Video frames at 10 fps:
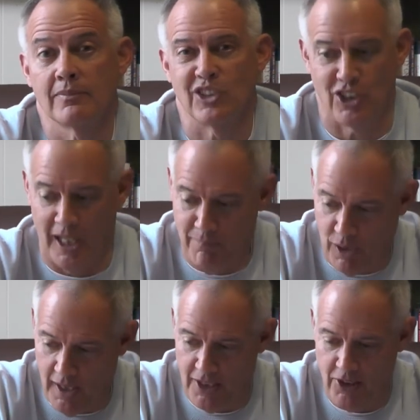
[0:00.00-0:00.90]
to take
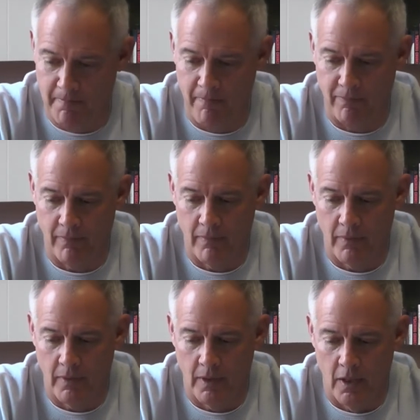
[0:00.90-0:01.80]
place.
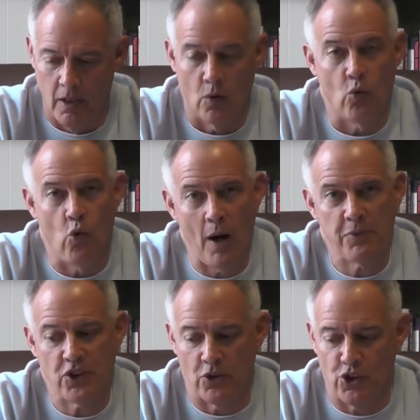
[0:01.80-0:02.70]

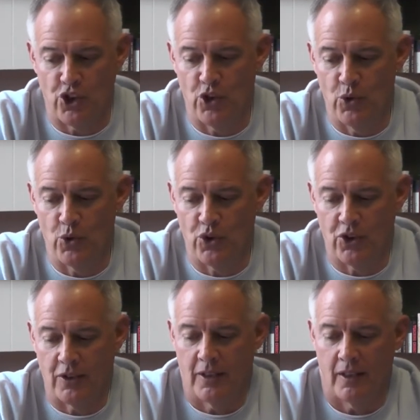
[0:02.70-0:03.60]
Webster's
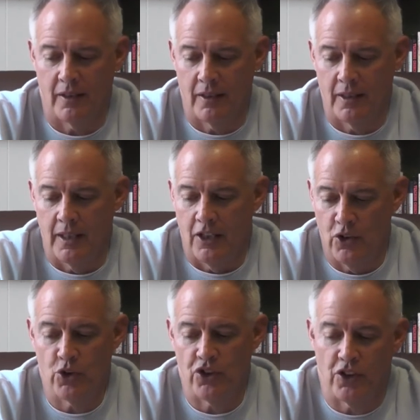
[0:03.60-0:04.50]

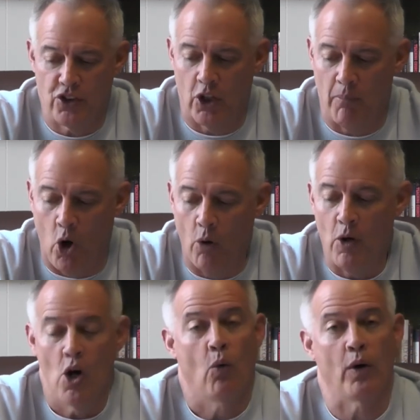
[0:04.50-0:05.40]
uses the term
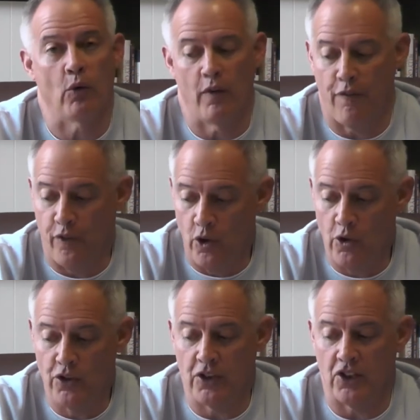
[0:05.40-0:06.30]
hope when it
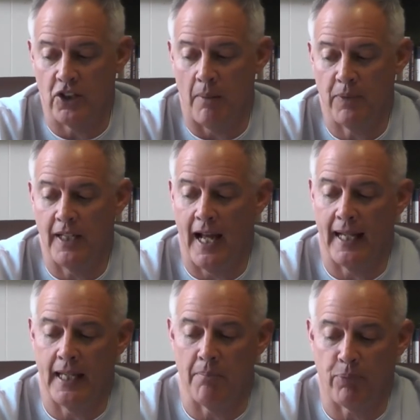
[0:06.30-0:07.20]
refers to something
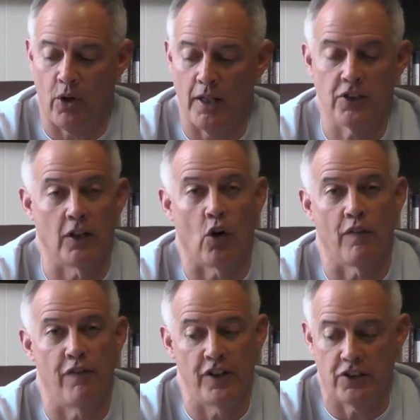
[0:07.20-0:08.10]
not yet present
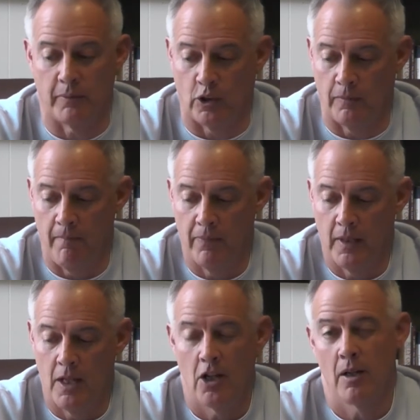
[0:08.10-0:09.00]
or visible,
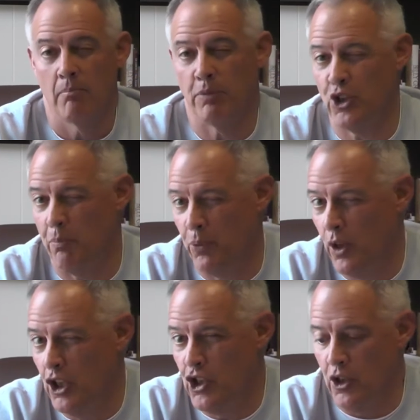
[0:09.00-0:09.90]
but you're
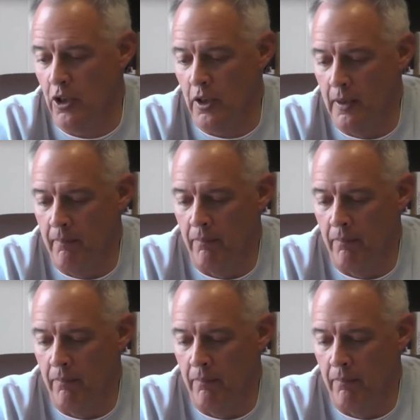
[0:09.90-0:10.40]
pretty sure.